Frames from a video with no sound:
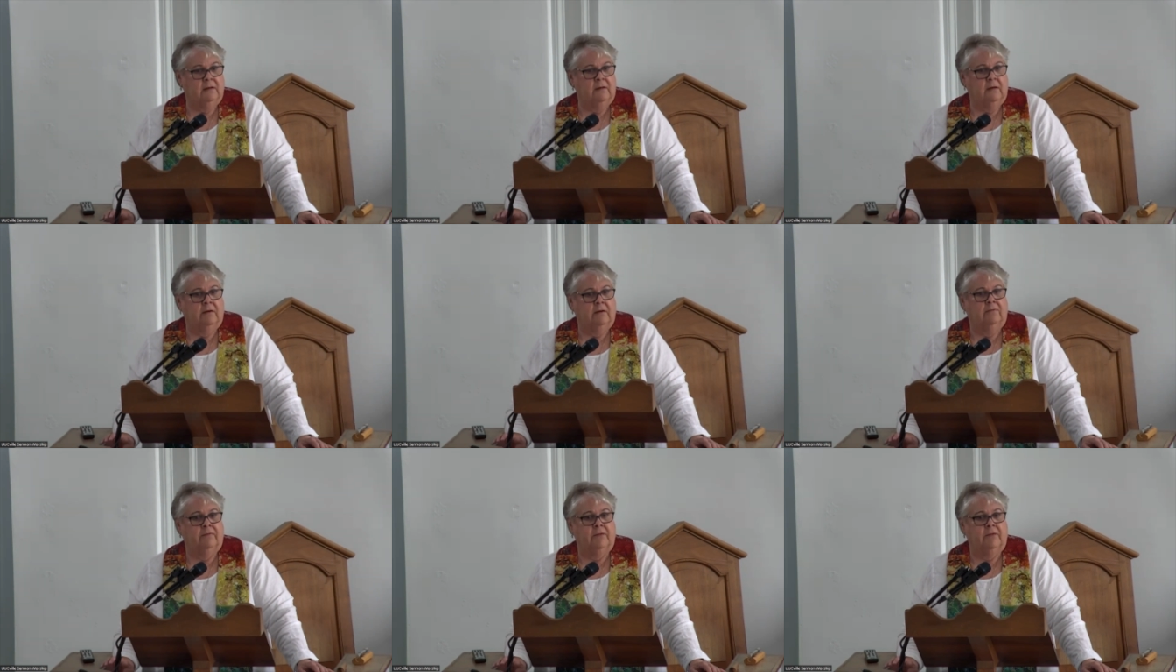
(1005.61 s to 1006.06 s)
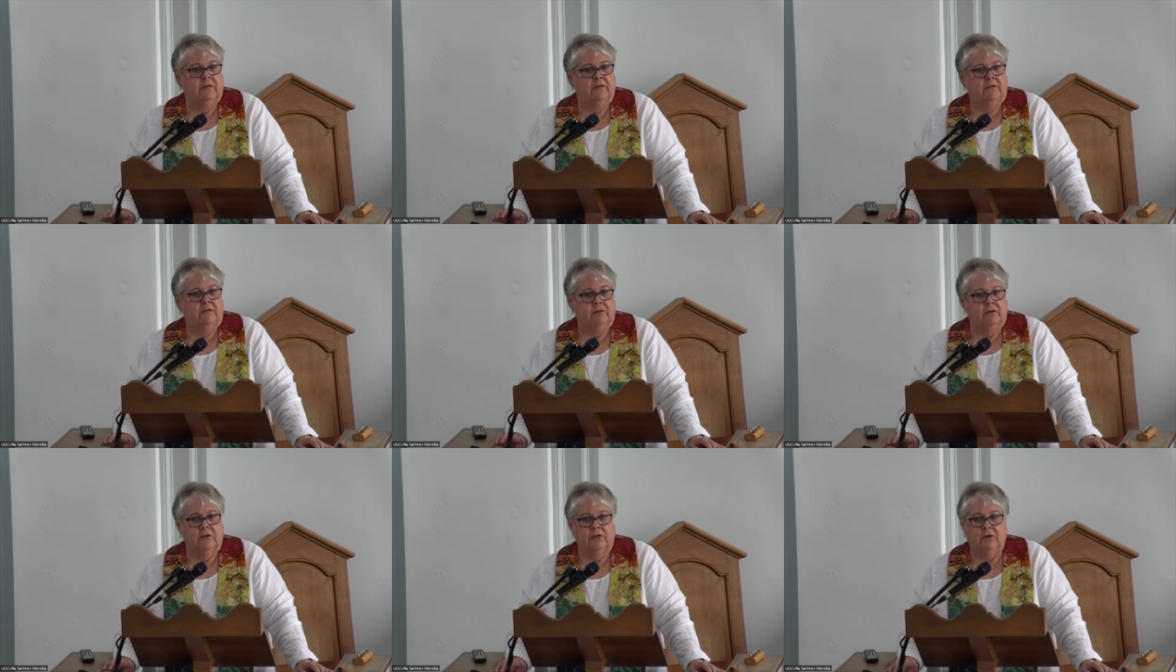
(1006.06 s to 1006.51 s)
of
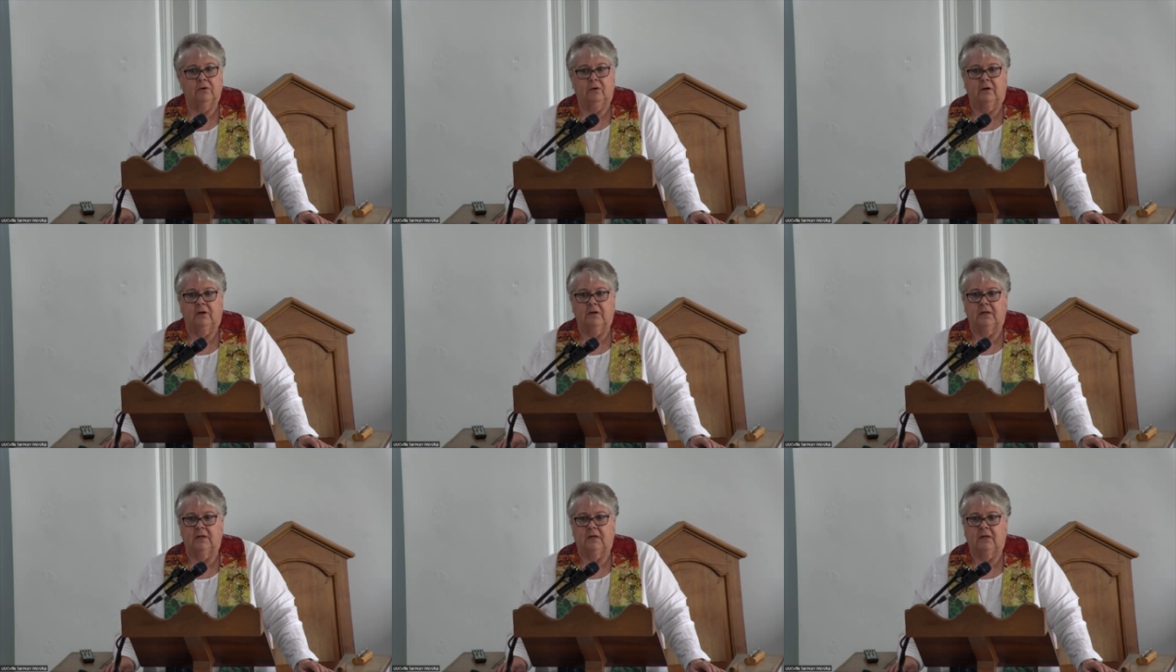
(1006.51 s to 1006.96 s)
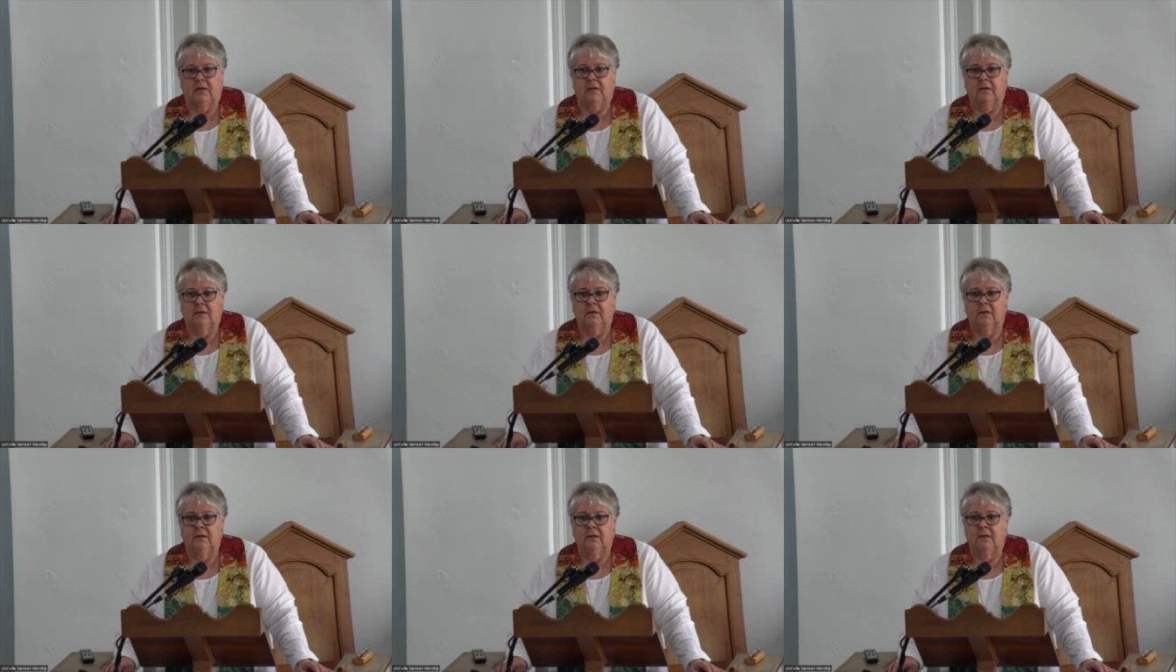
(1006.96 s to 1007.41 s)
insecurity
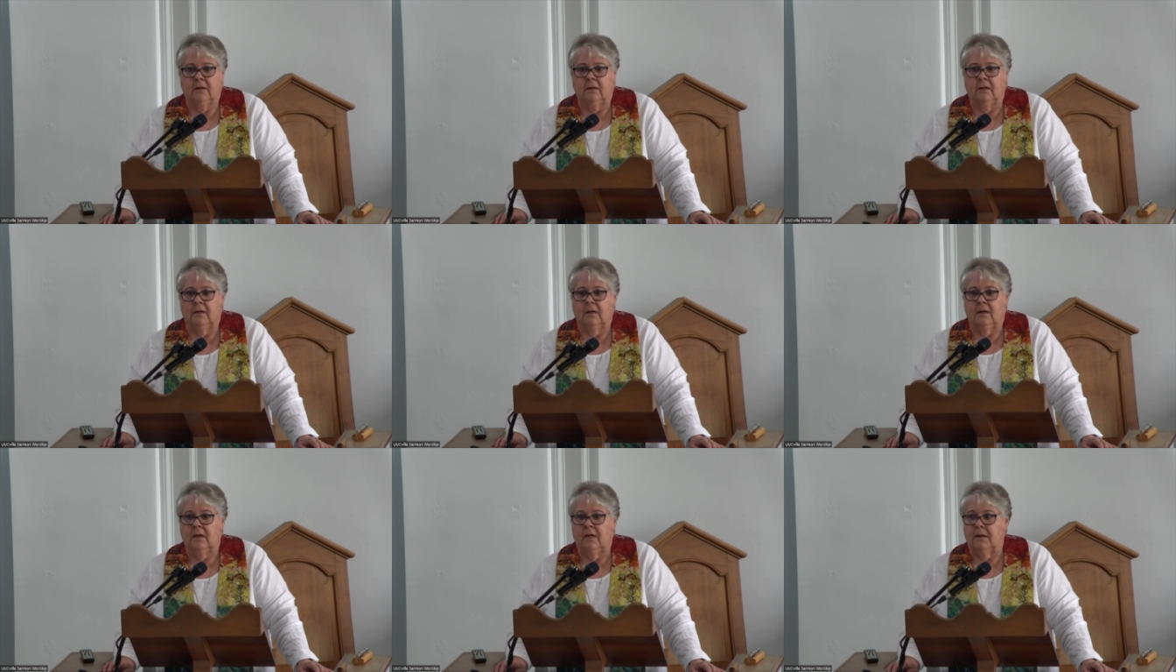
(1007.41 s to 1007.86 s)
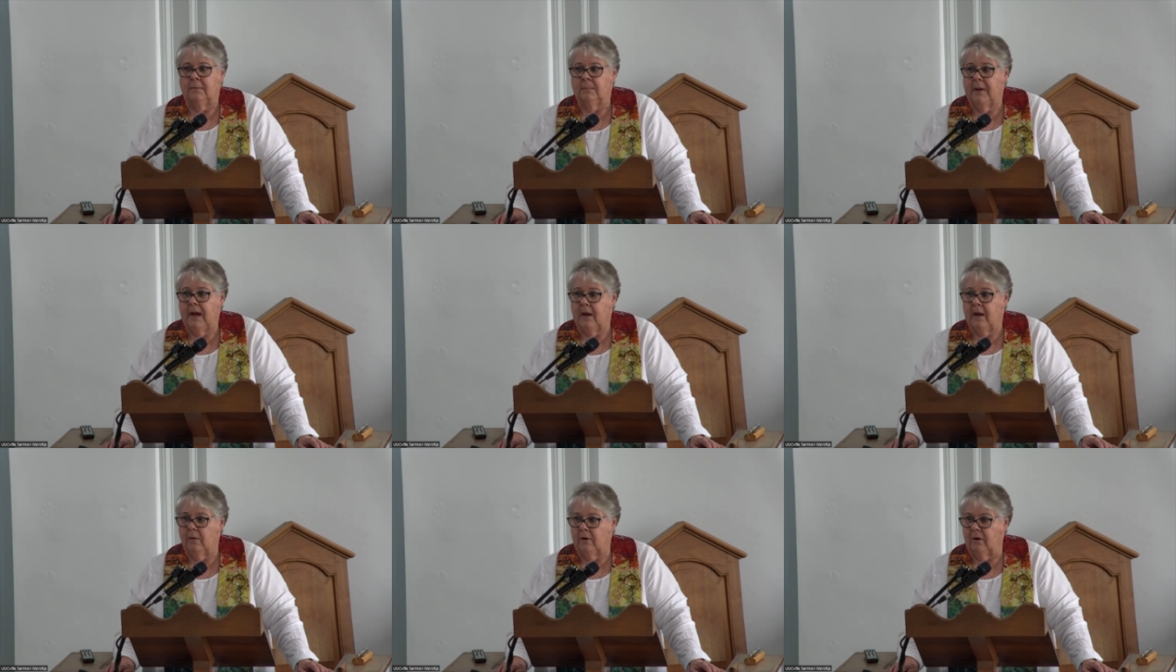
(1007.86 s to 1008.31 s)
and
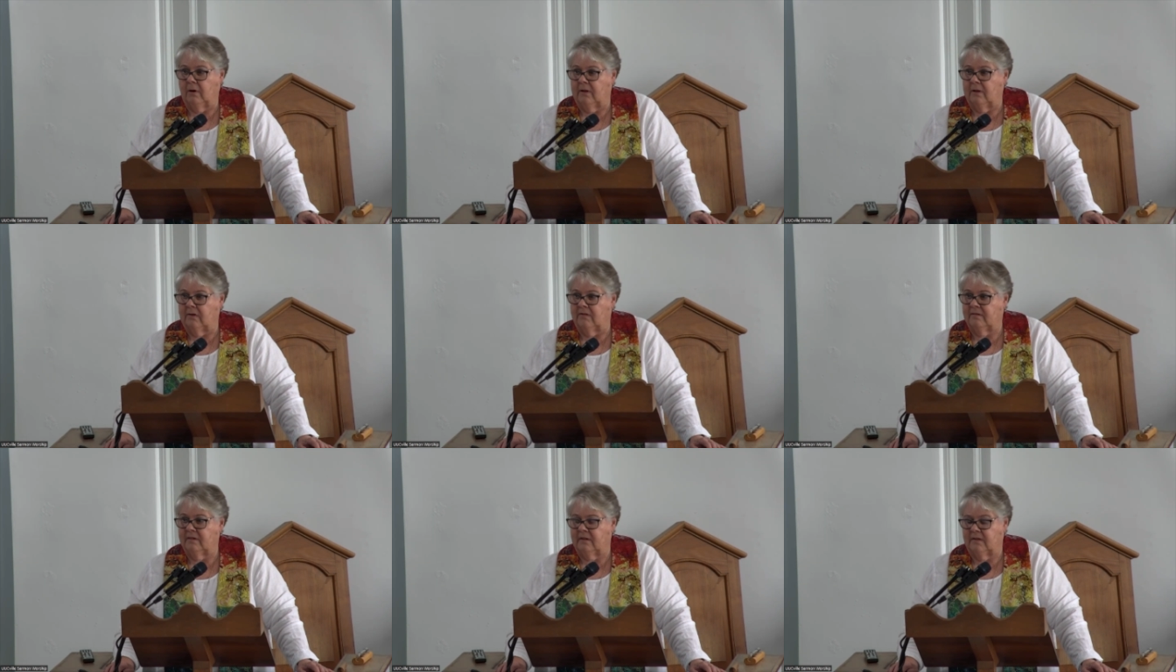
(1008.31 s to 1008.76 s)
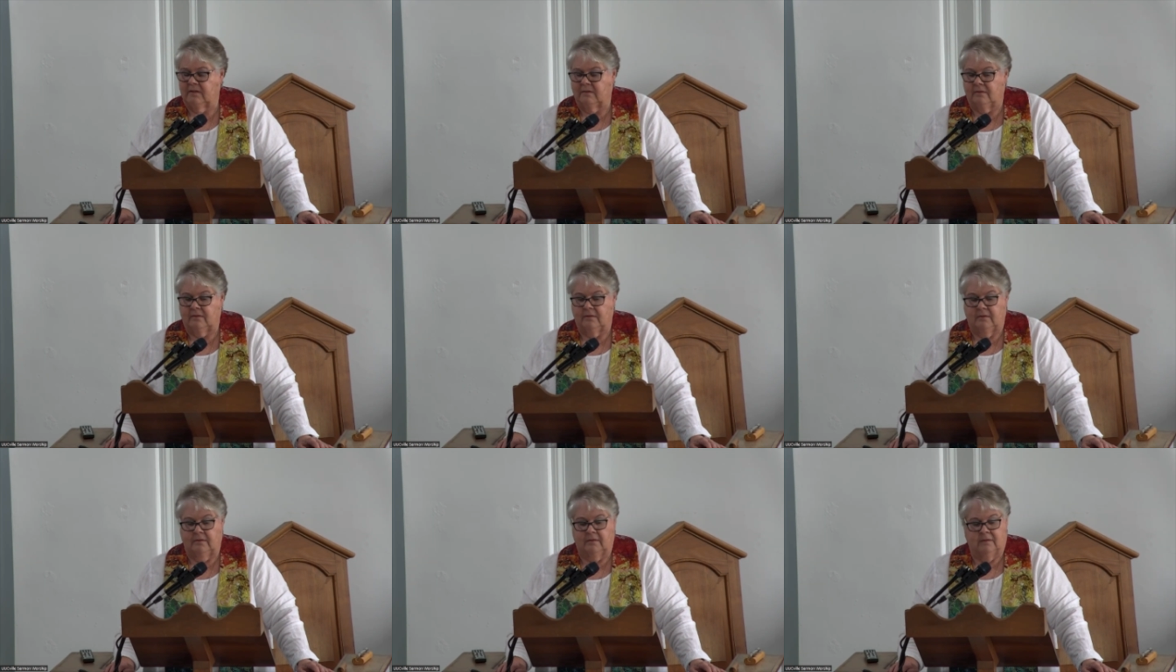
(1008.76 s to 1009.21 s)

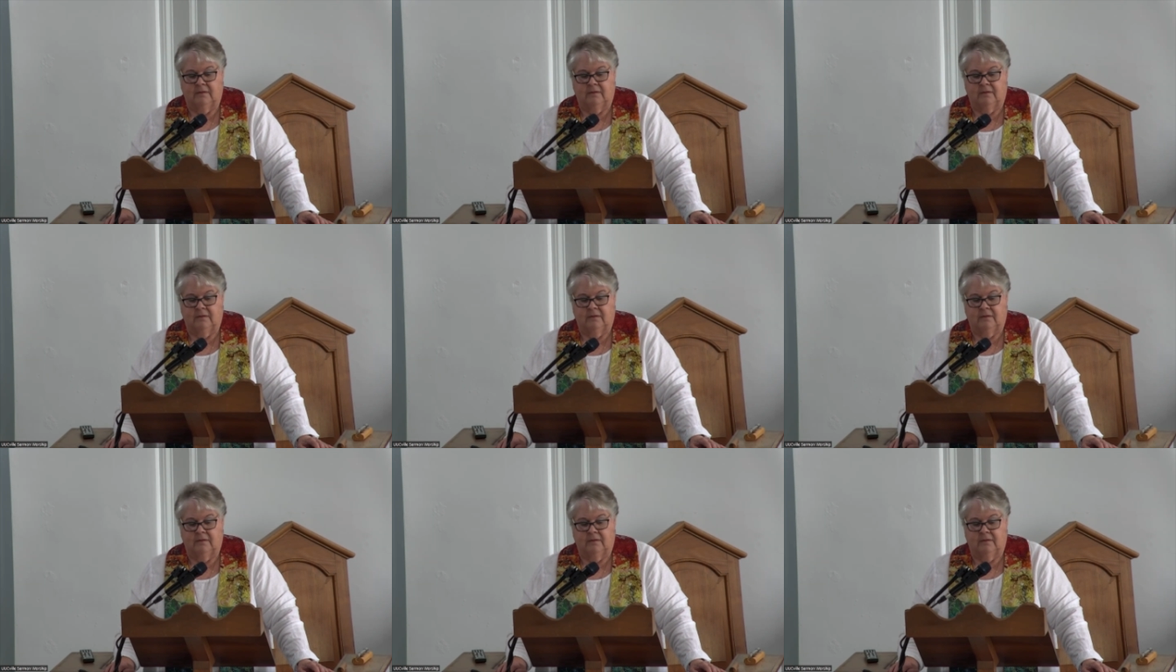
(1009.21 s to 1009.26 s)
powerlessness.